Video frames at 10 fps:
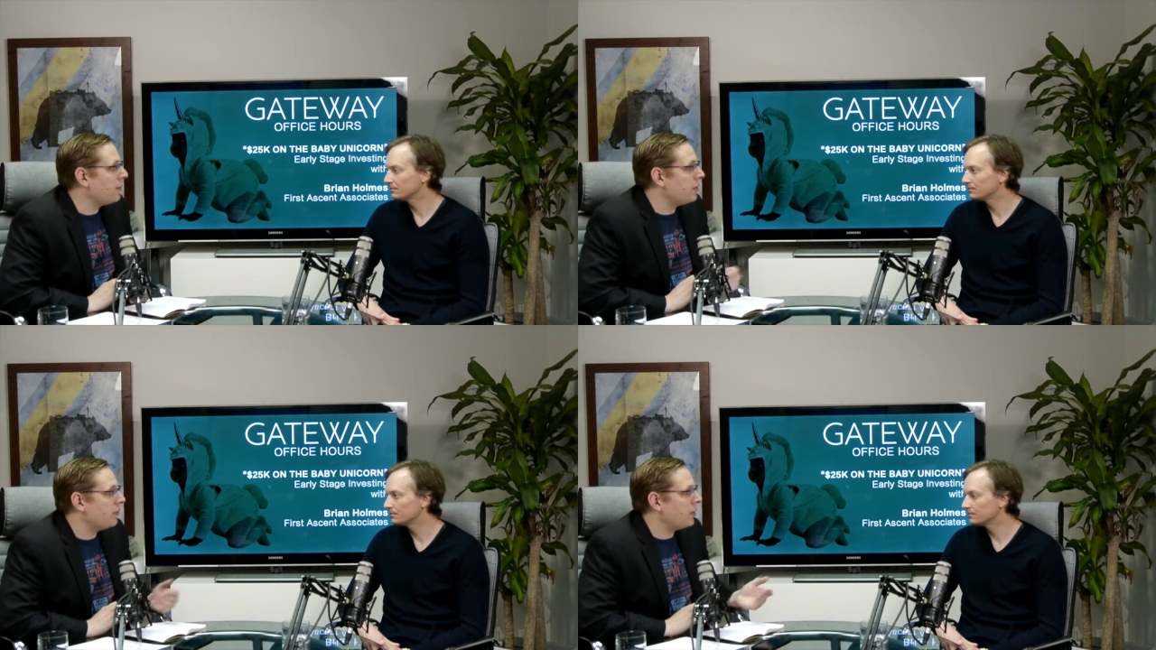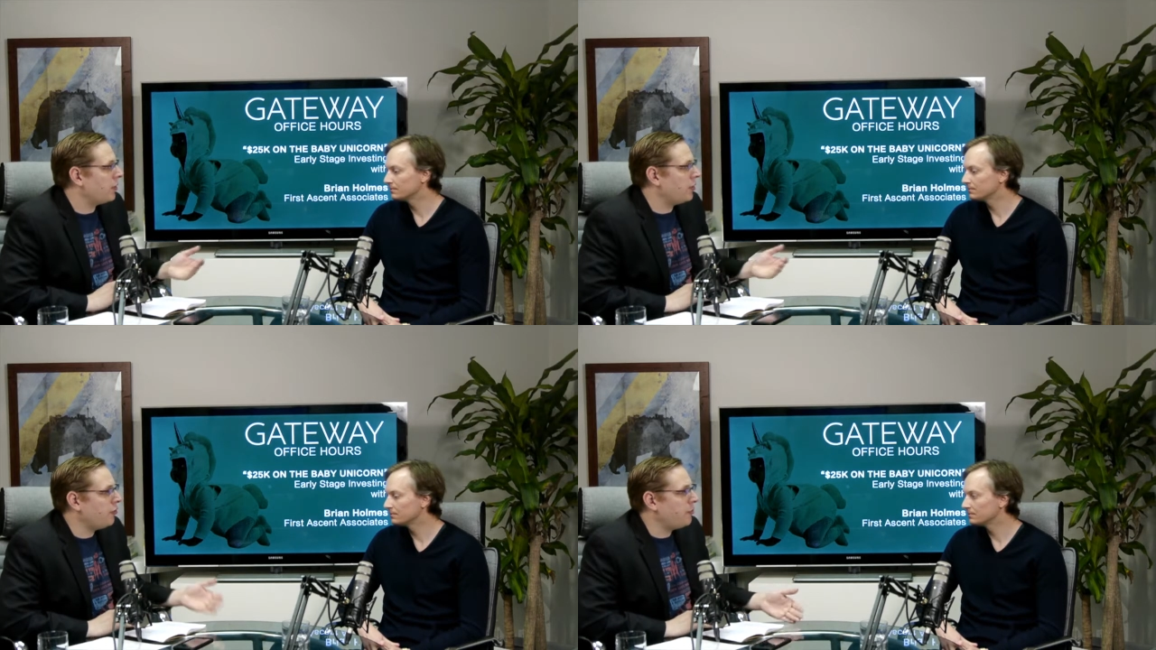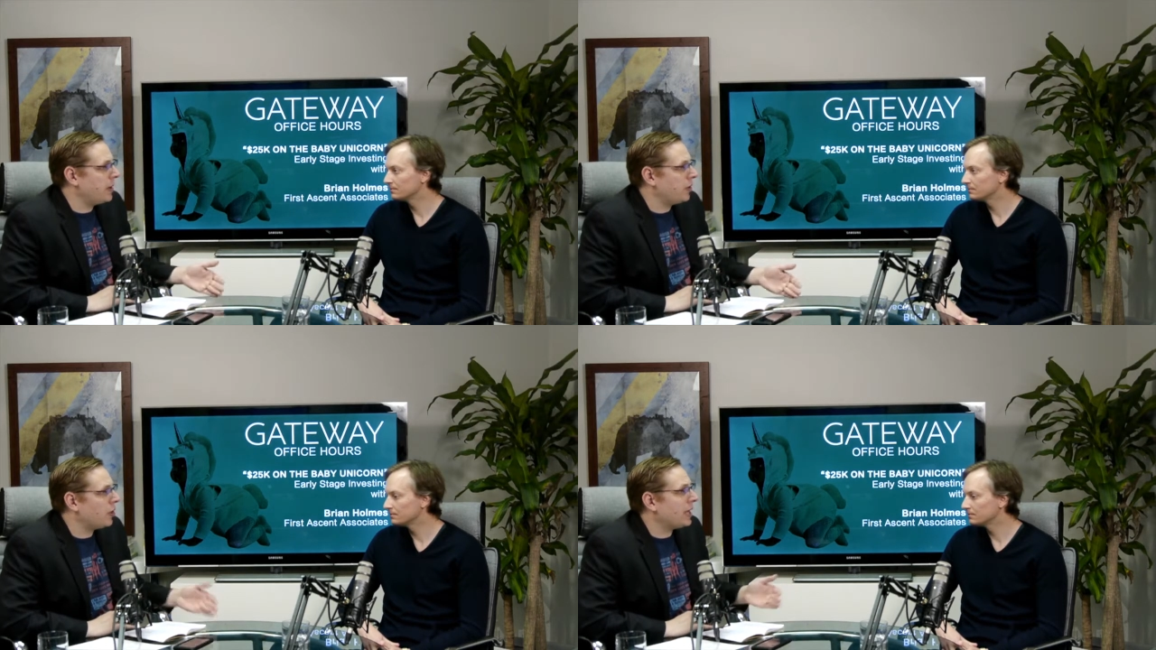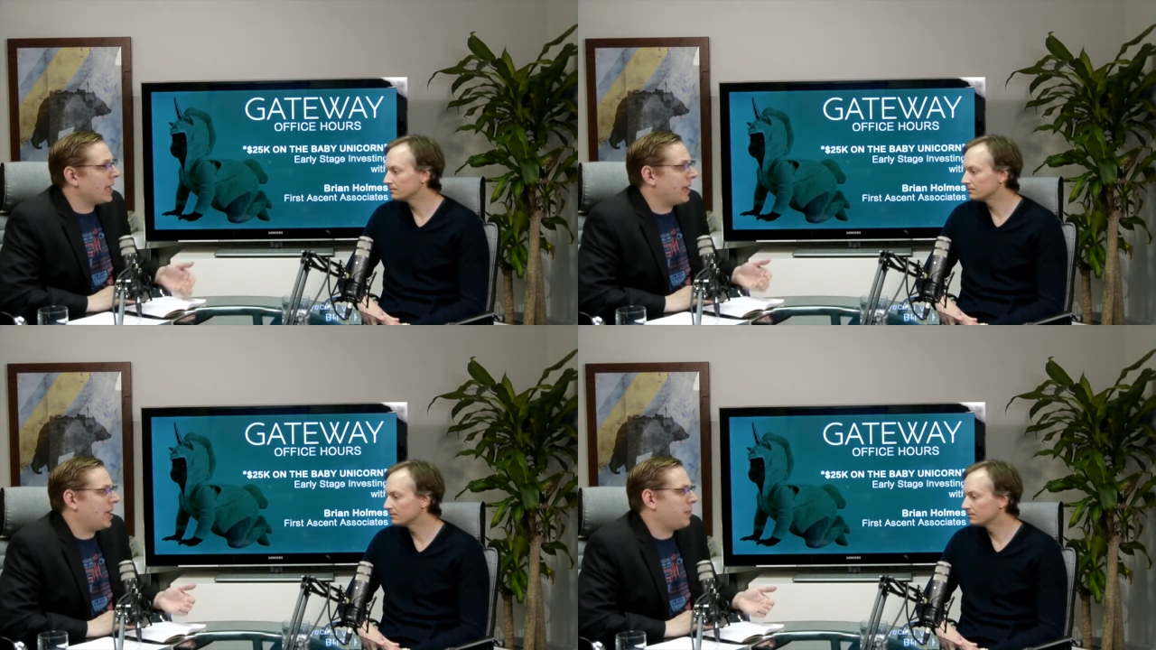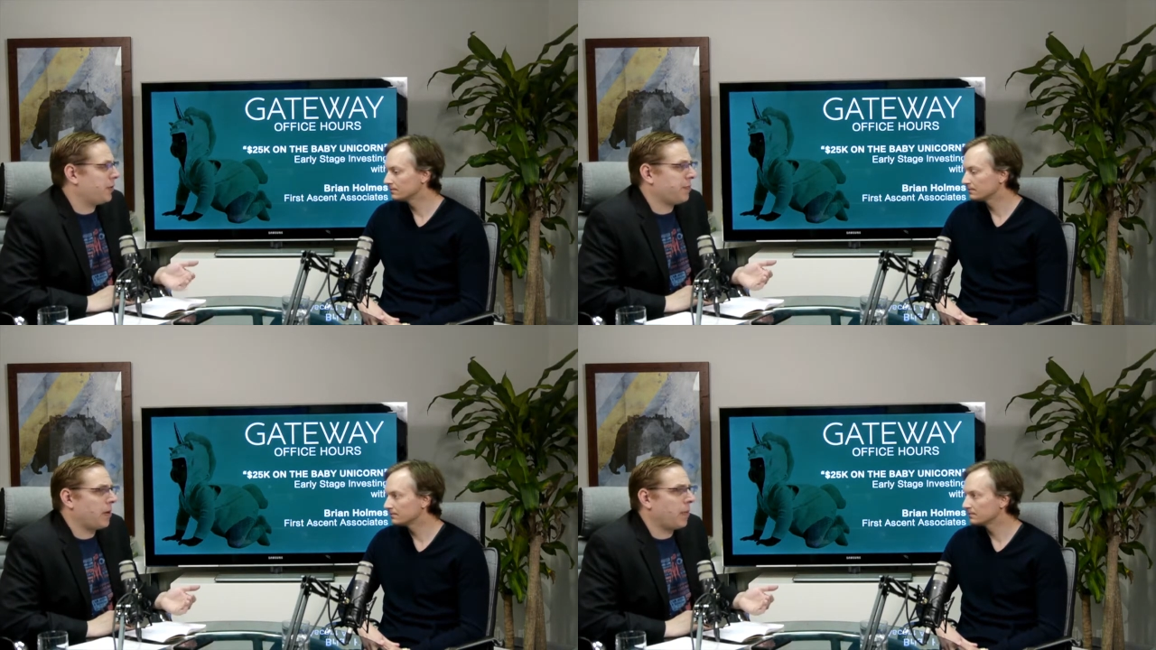Speaker 1: Have you you know you've been looking at
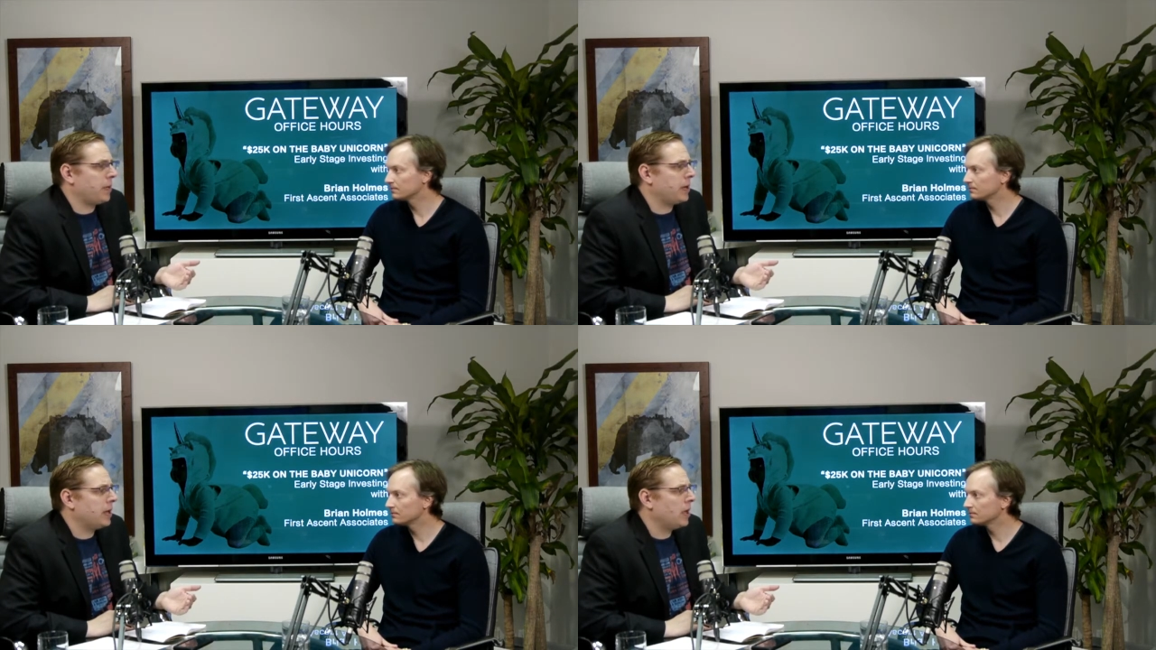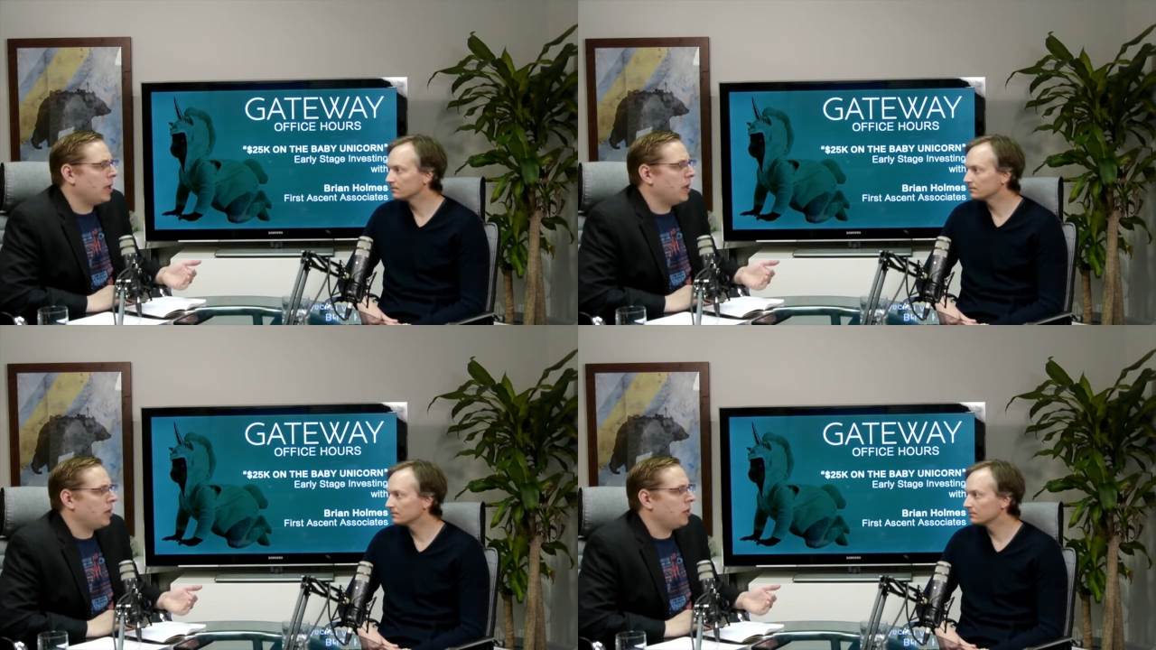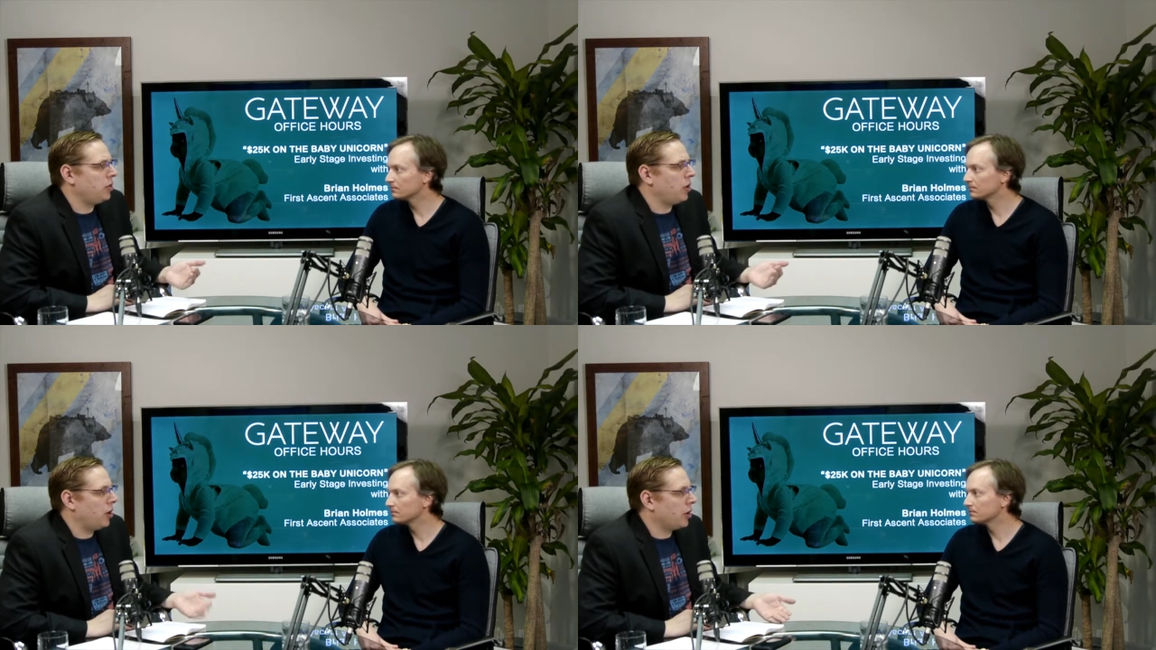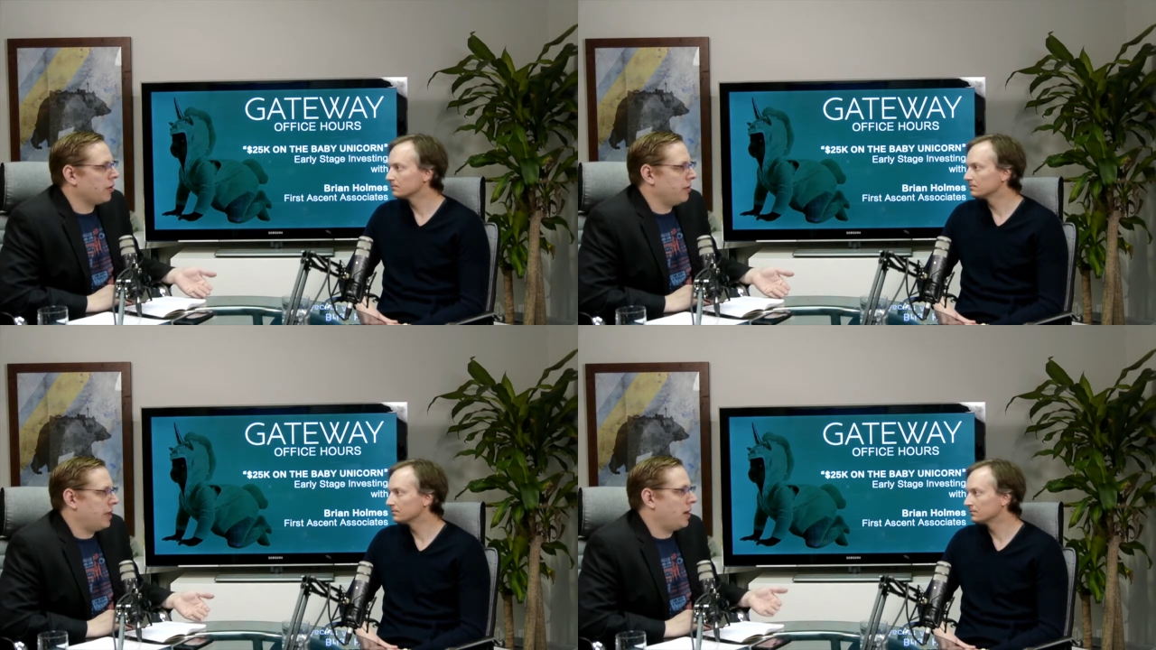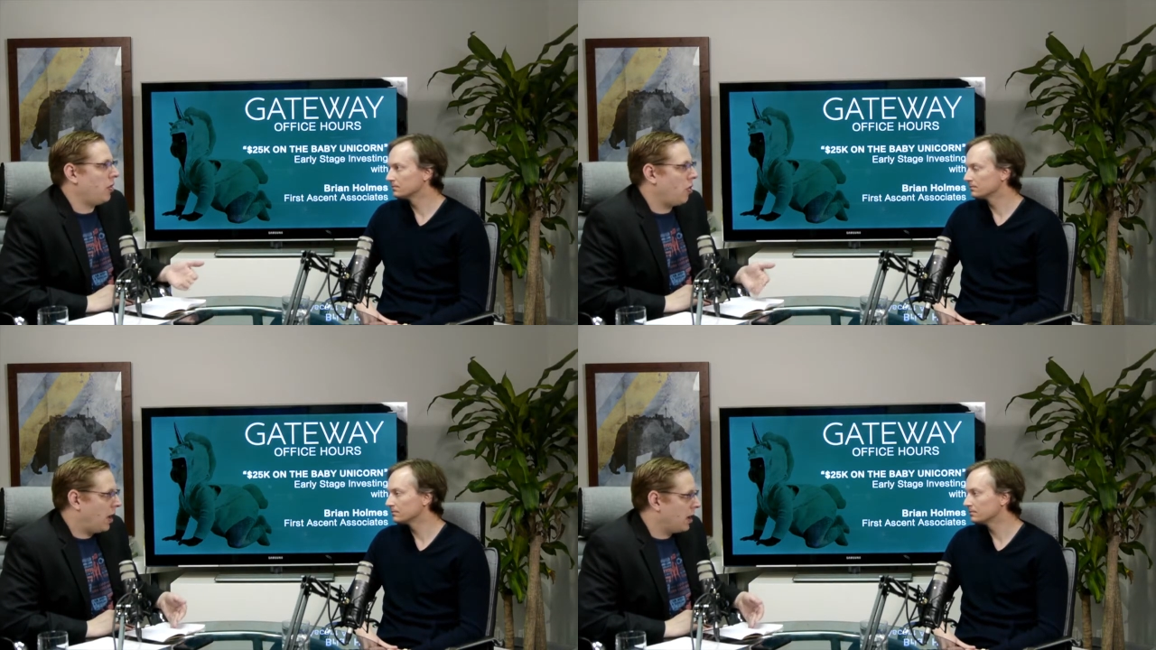cannabis probably longer than
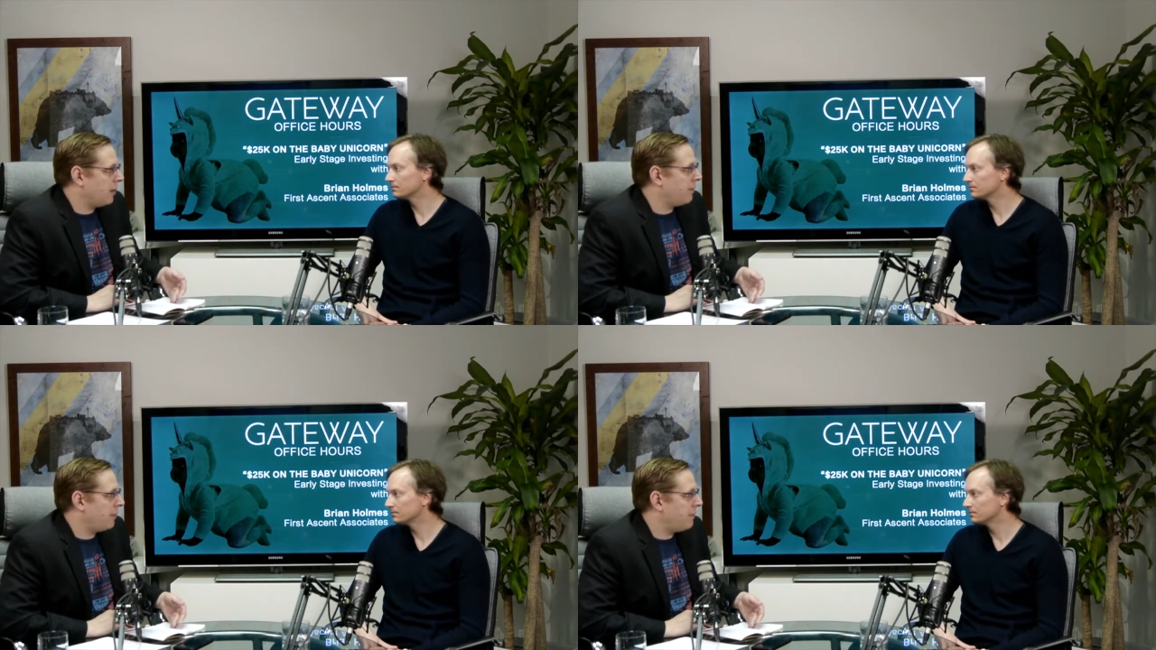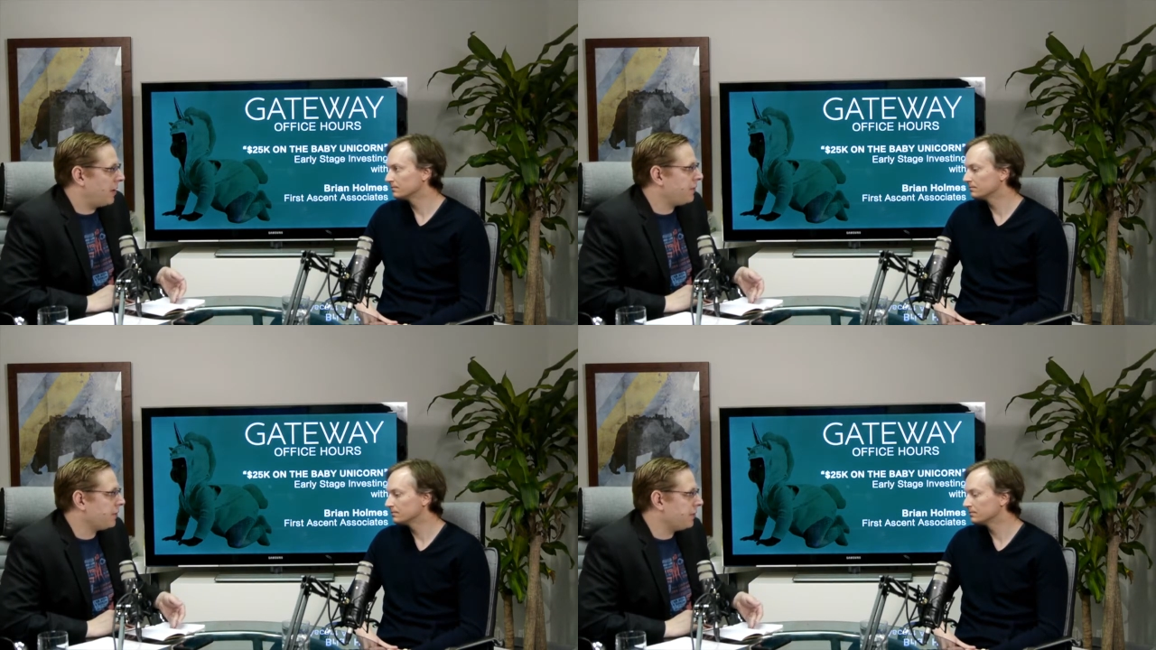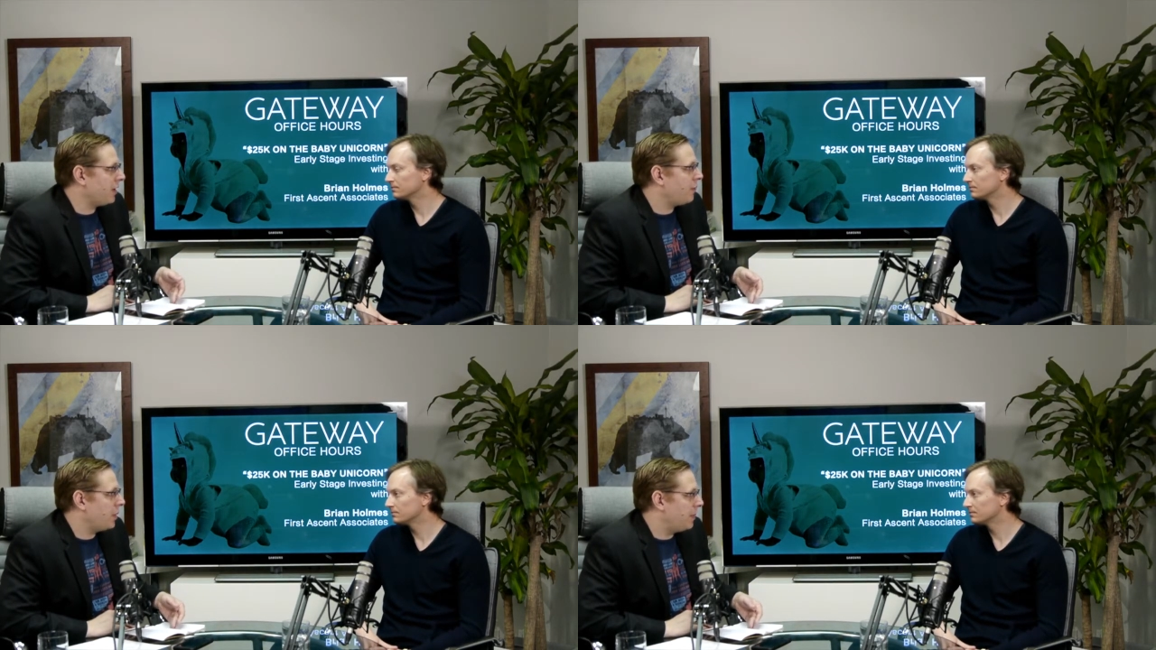a lot of investors have been